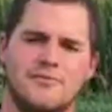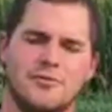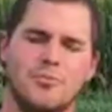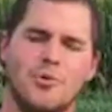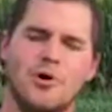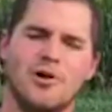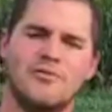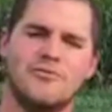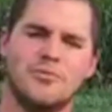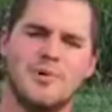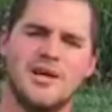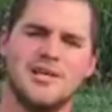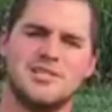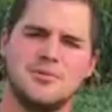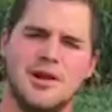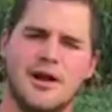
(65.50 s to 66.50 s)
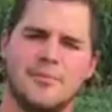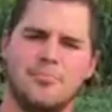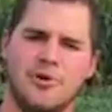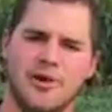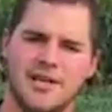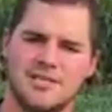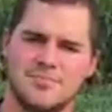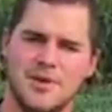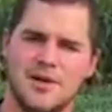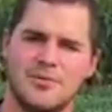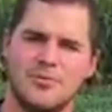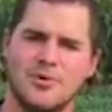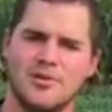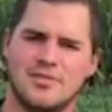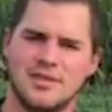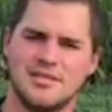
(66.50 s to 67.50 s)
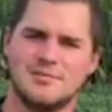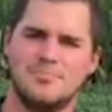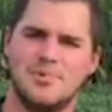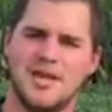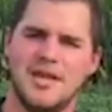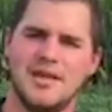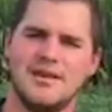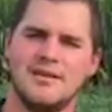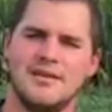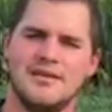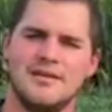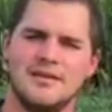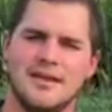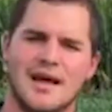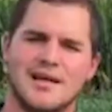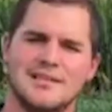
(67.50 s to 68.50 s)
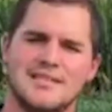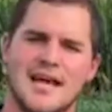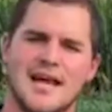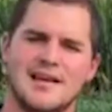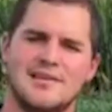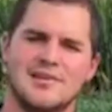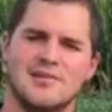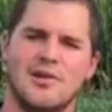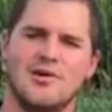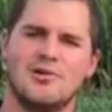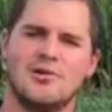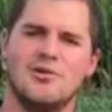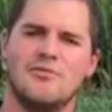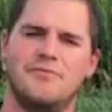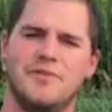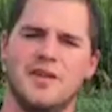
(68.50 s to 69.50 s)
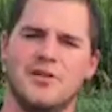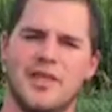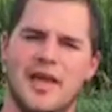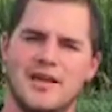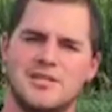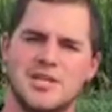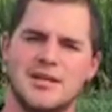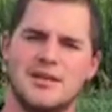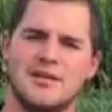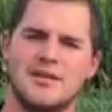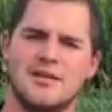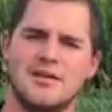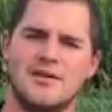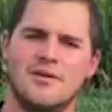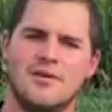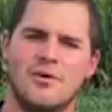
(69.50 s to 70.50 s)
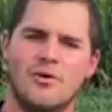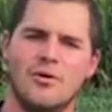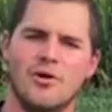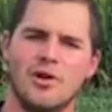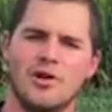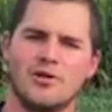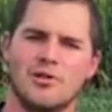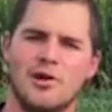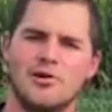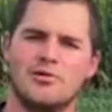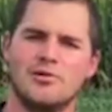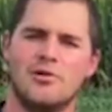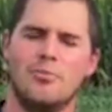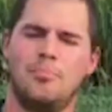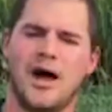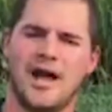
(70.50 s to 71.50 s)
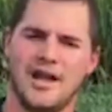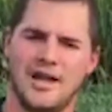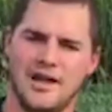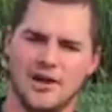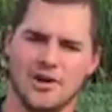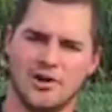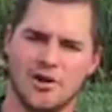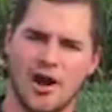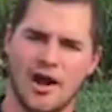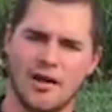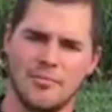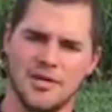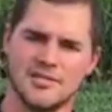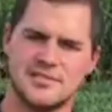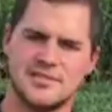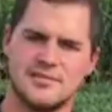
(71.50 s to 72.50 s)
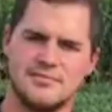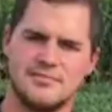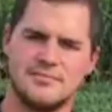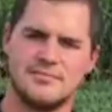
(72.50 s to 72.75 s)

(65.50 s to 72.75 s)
For more information on placement with this bean, contact your local field agent or your local Pioneer agronomist.